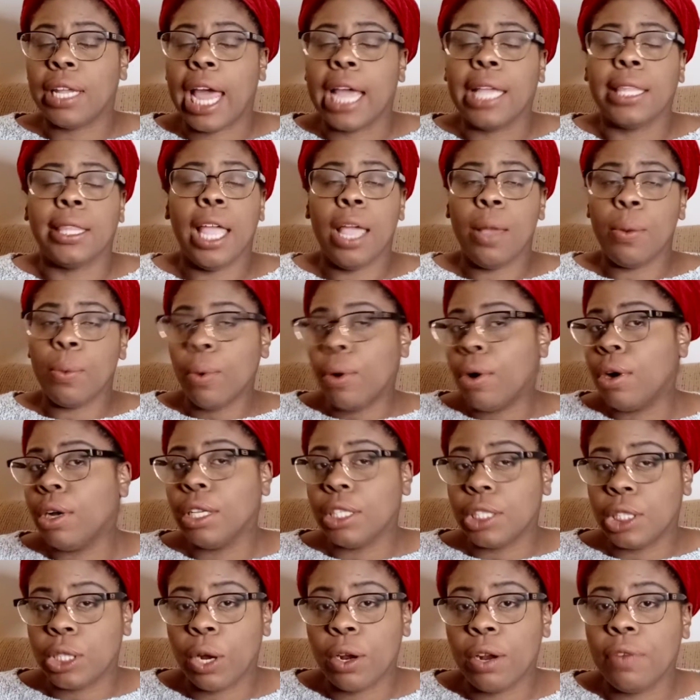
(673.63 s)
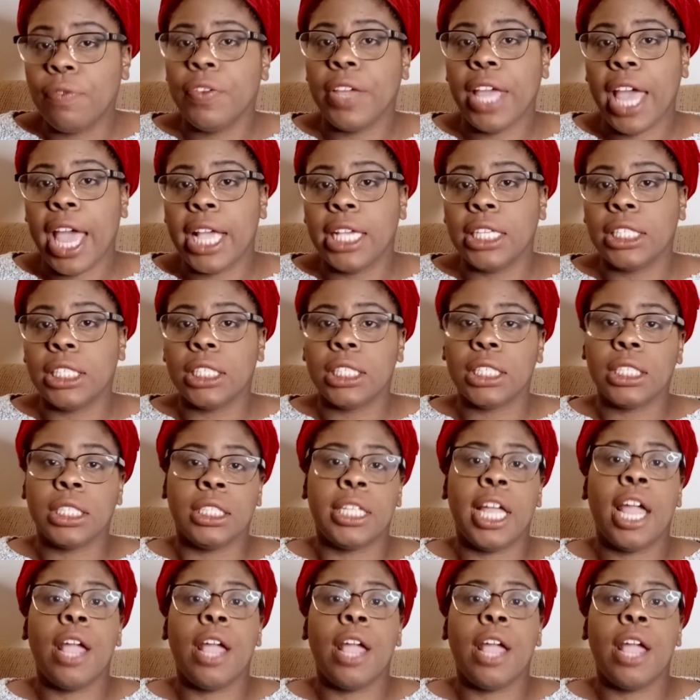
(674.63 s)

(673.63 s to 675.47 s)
Like, they want certifications.